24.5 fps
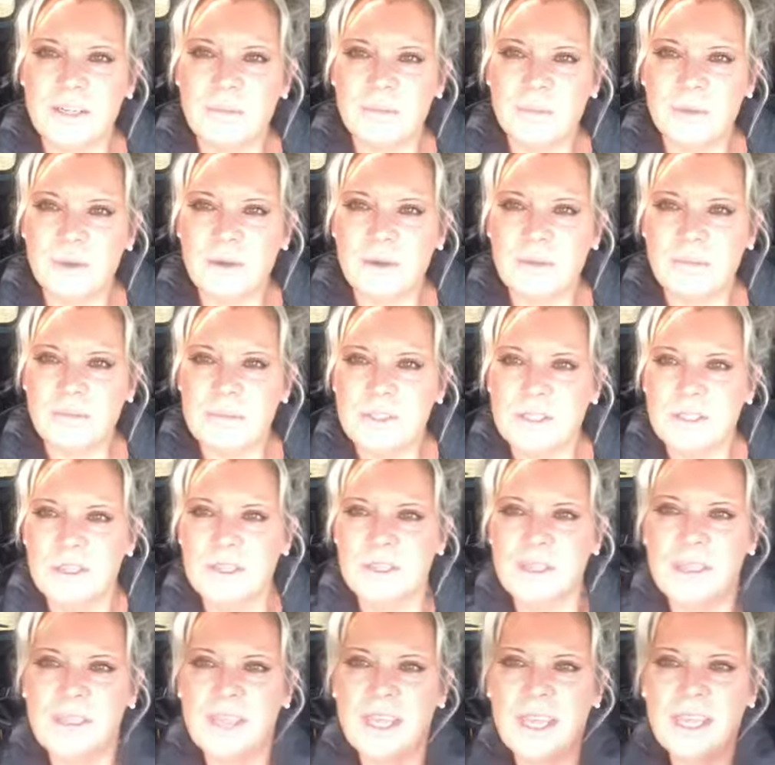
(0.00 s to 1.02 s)
and Bob,
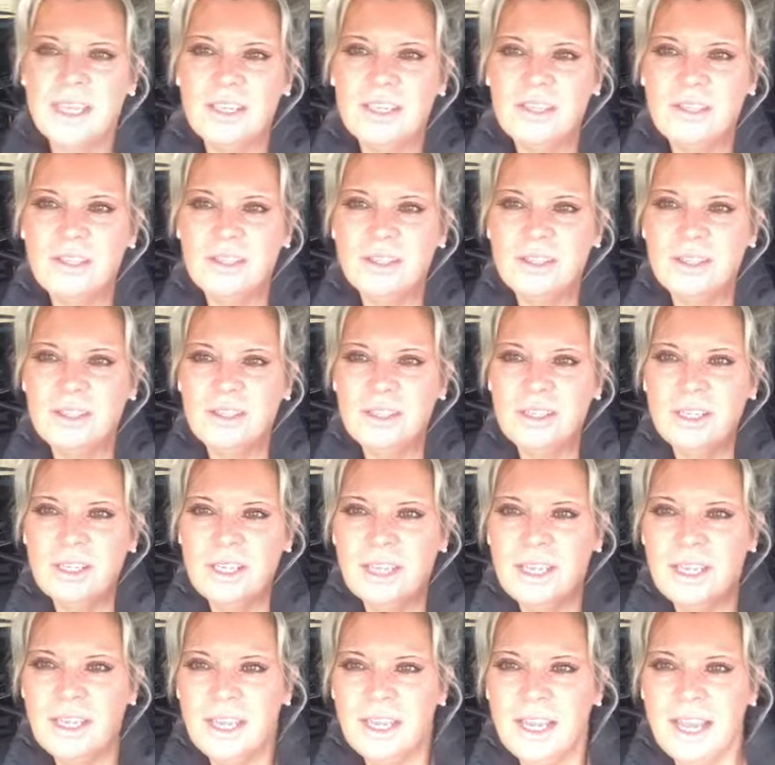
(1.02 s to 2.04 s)
so thank you.
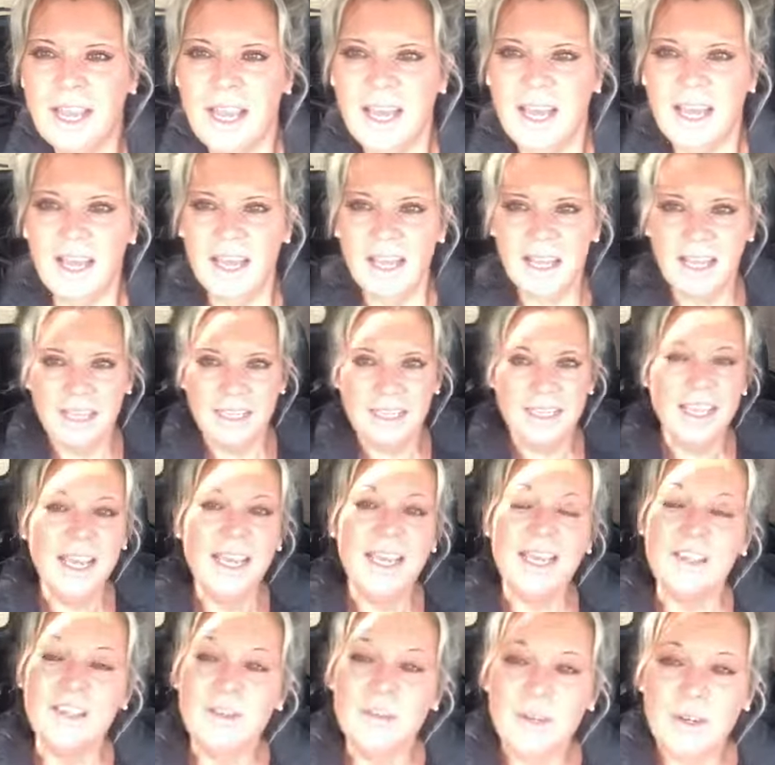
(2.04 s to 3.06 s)

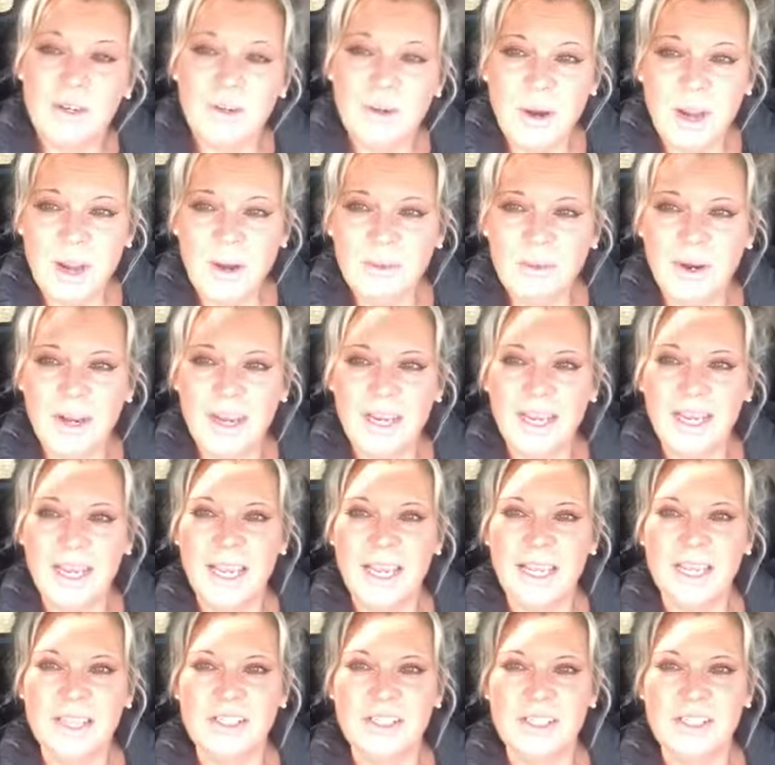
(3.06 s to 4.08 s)
You're quite right,
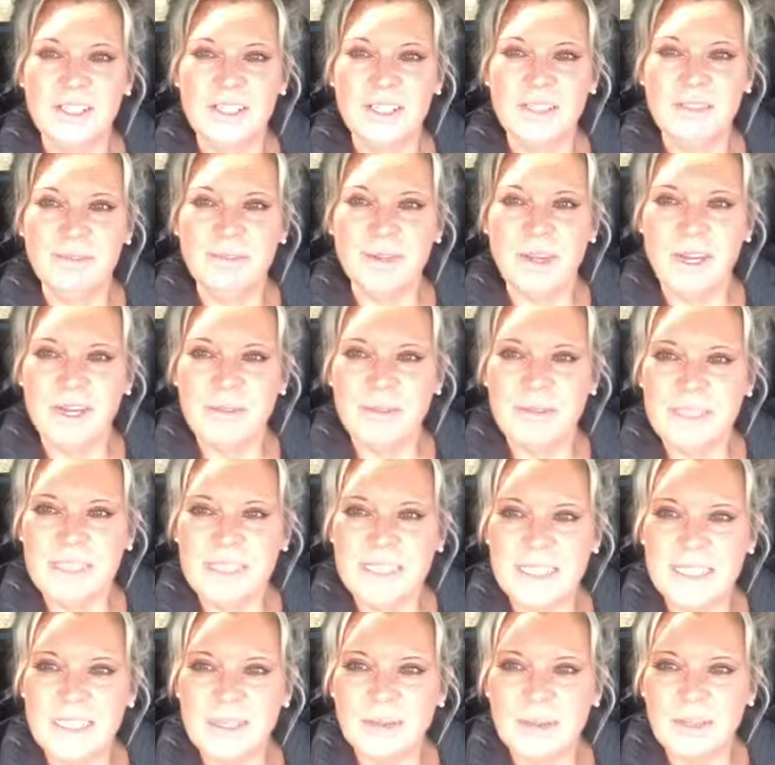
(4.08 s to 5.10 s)
Andrew. Vitamin
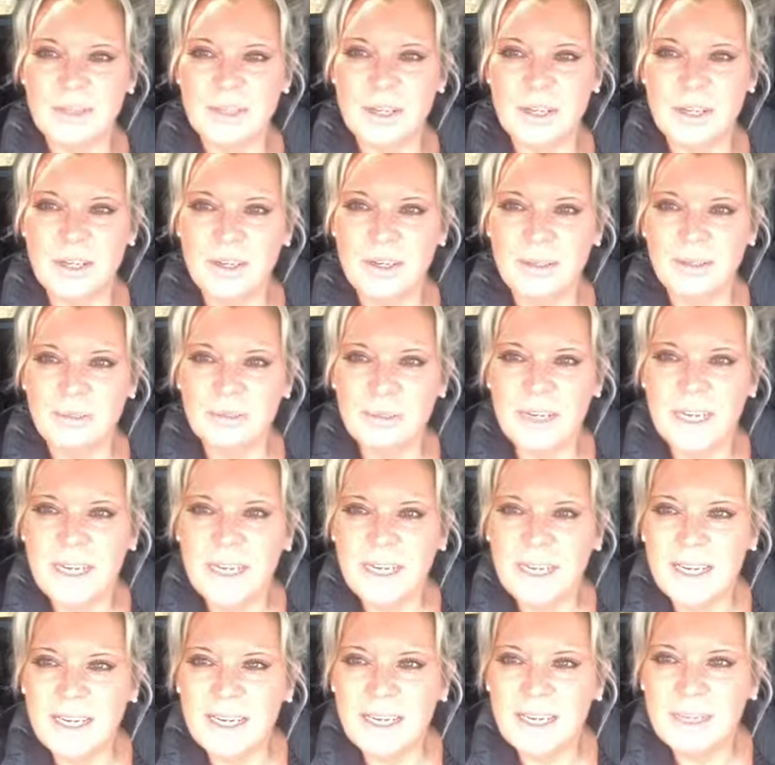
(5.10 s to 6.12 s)
D will help.
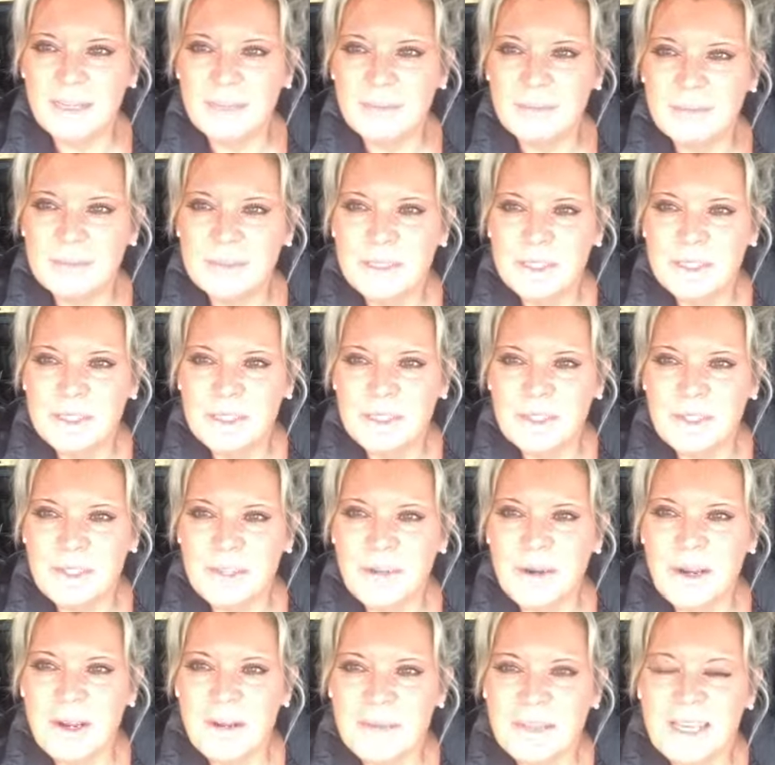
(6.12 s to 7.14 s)

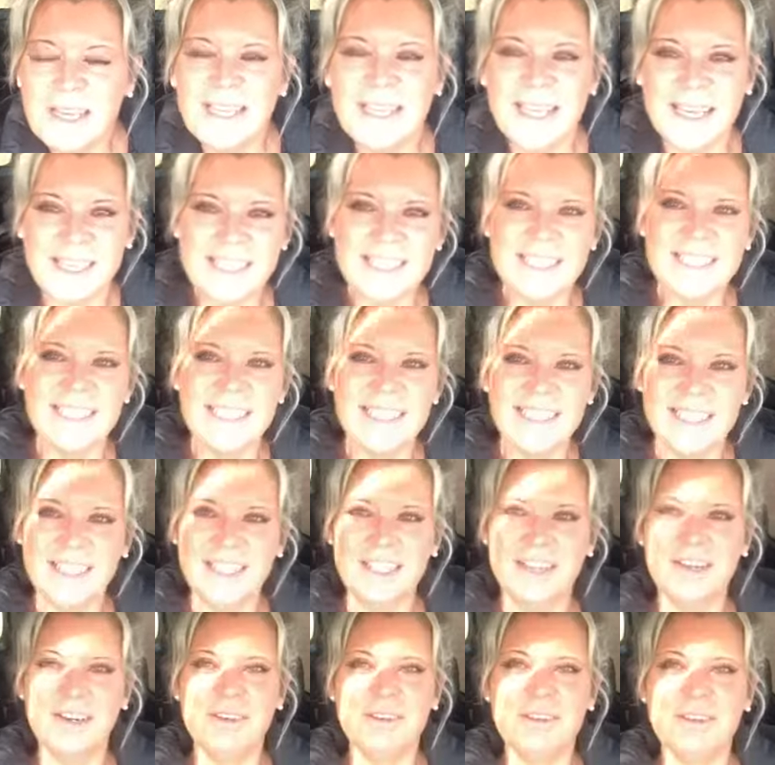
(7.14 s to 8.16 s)
Grew up like that, sitting at
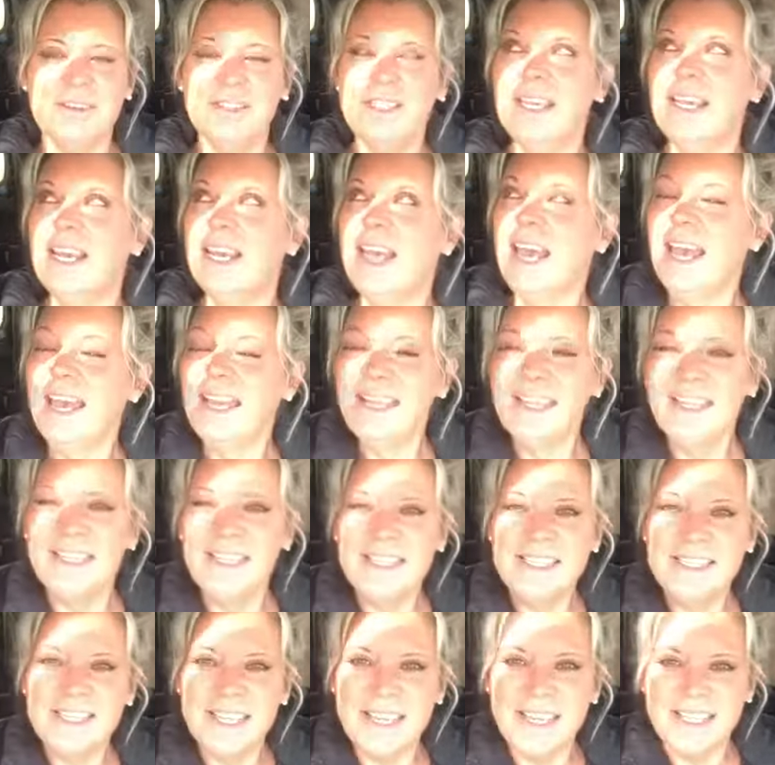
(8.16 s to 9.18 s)
the oval. Yeah, and it
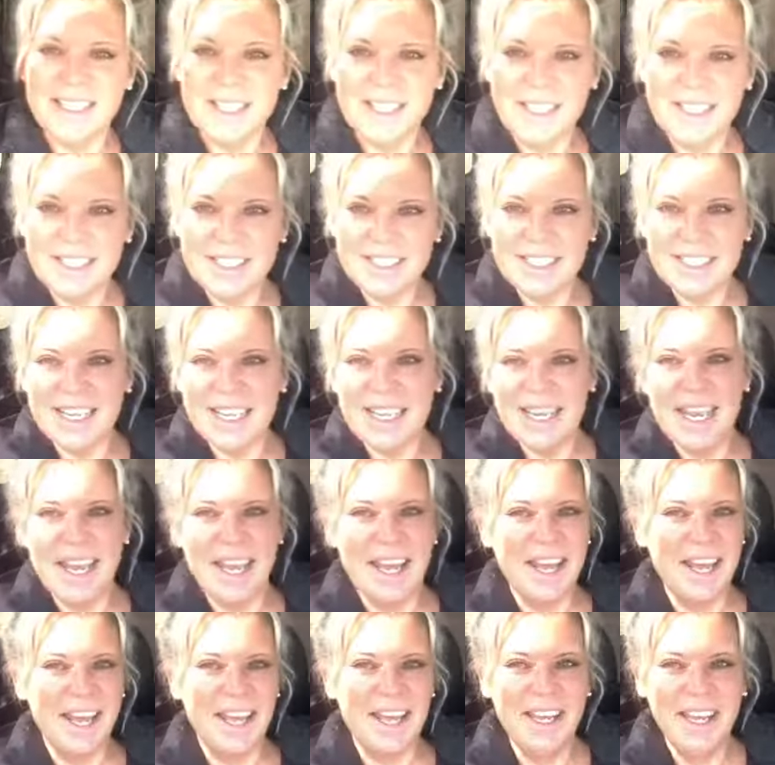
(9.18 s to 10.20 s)
is, as you can see,
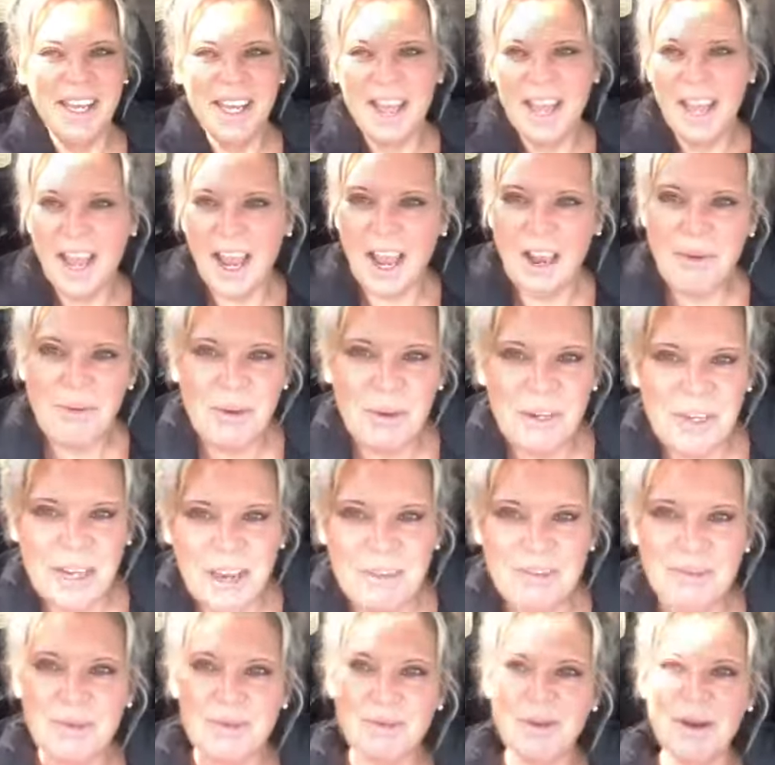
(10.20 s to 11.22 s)
I won't
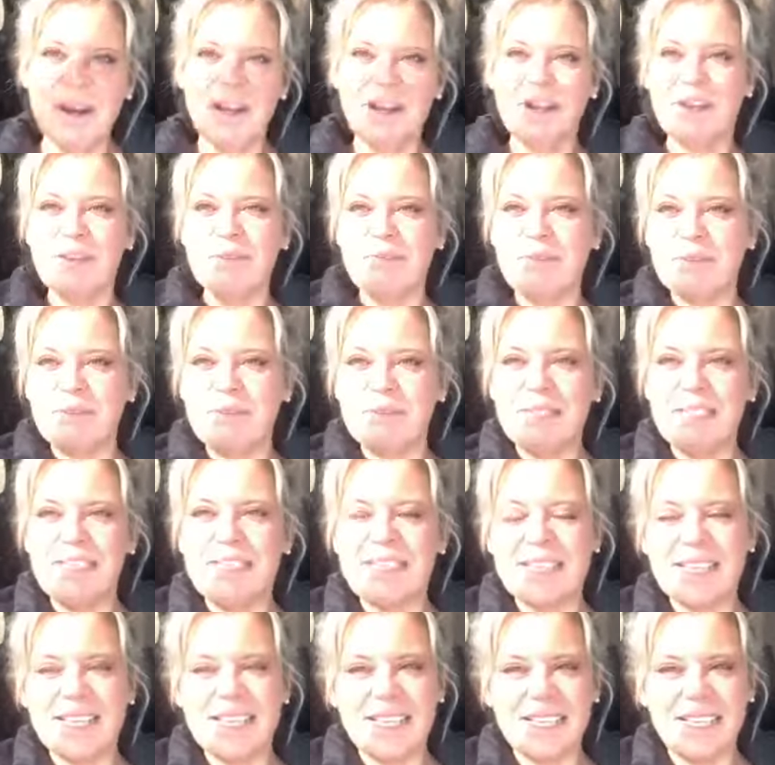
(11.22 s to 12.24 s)
have it wide open
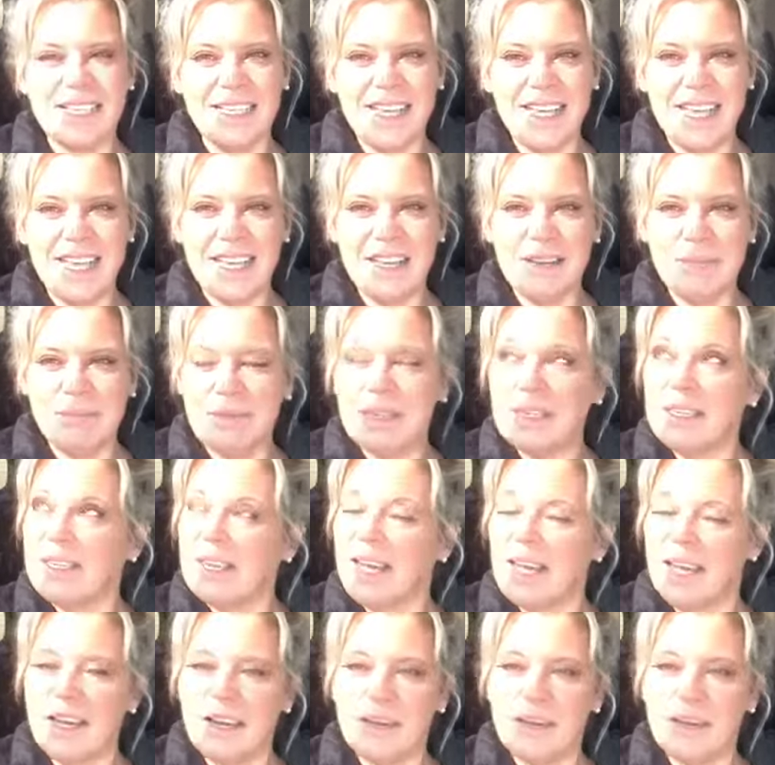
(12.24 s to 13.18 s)
because of the glare, but